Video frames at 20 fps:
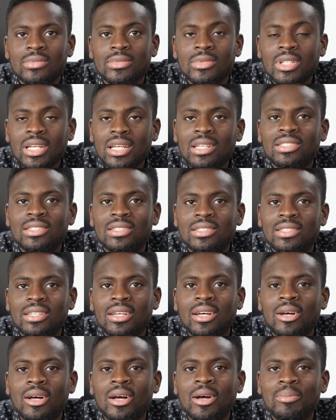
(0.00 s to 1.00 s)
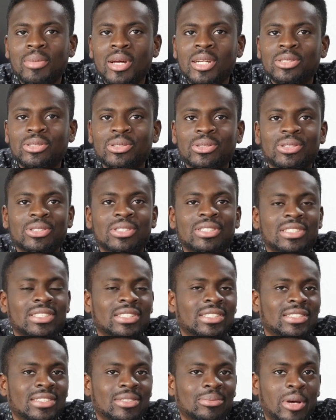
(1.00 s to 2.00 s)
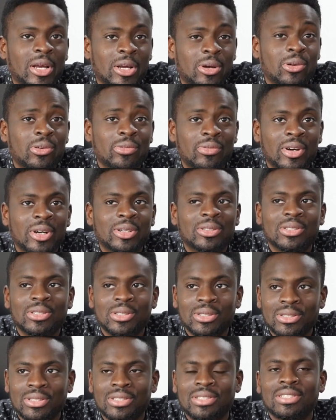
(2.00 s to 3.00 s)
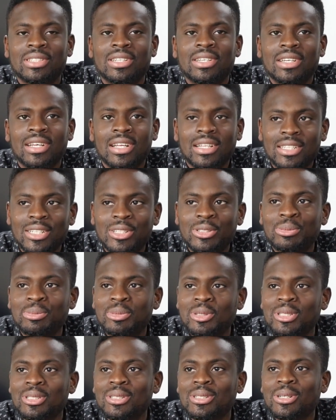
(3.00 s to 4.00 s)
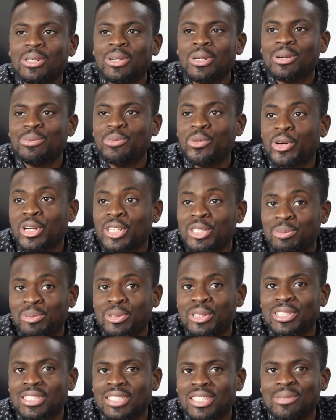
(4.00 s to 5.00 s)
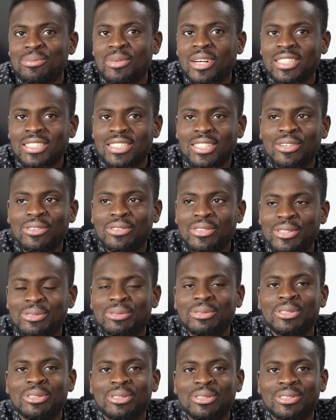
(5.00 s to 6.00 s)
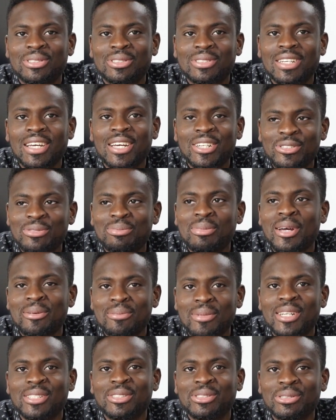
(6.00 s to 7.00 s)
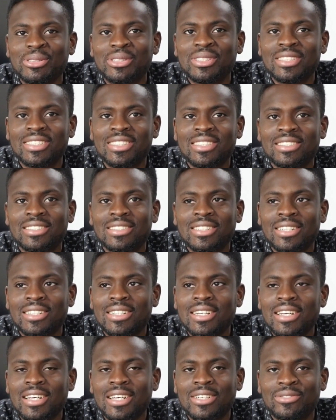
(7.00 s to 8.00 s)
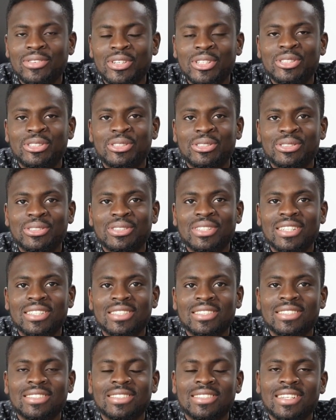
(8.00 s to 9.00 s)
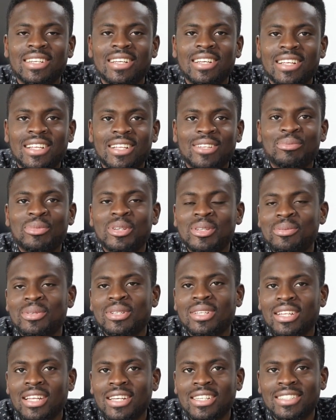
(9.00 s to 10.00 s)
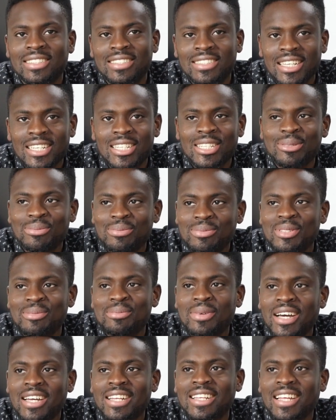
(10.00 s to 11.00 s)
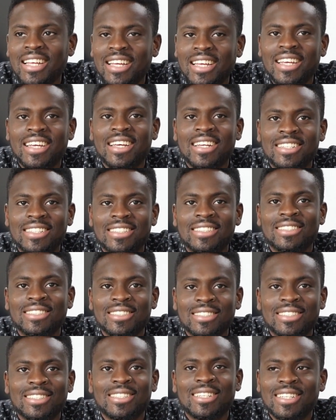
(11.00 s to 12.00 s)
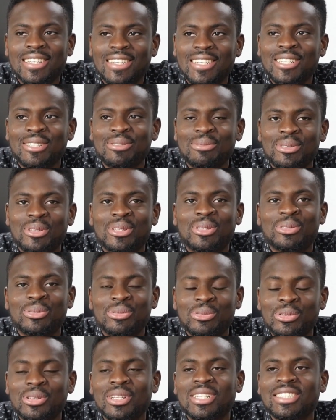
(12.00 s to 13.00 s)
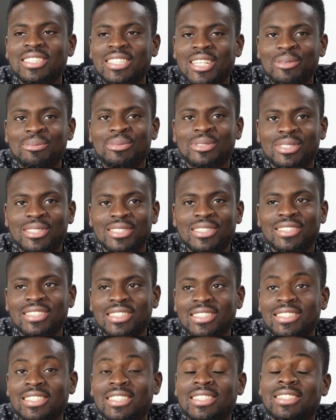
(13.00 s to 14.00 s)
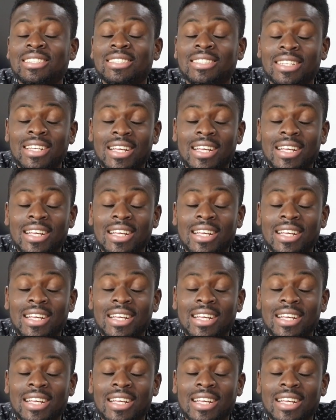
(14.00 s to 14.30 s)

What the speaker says: Yes, a mentor, since my co-founder is a little bit more experienced than myself. He was kind of my mentor in this adventure and maybe like taking me by the hand and taking me through the steps, since he